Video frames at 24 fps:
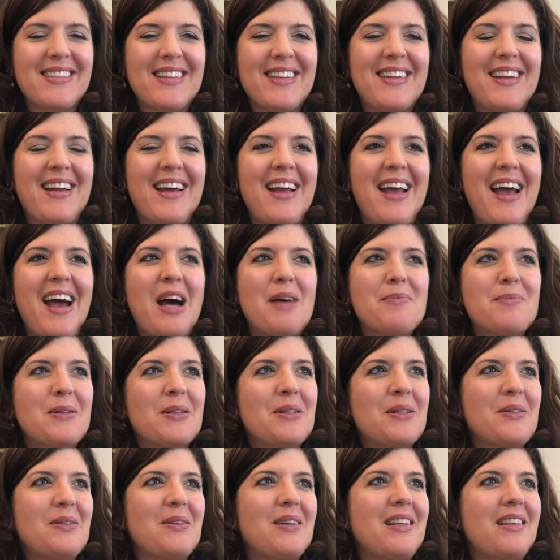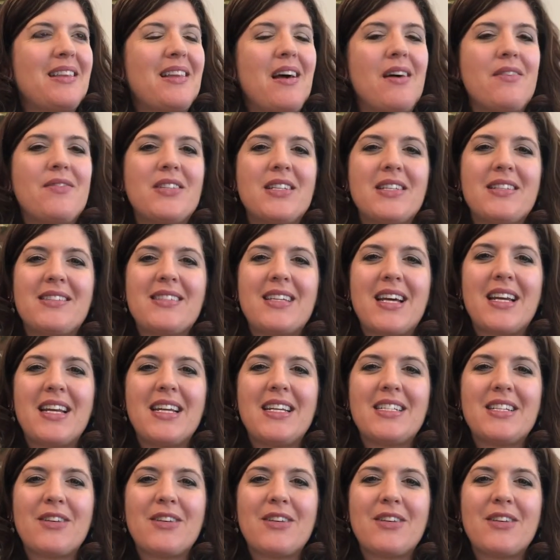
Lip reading: and I absolutely love to study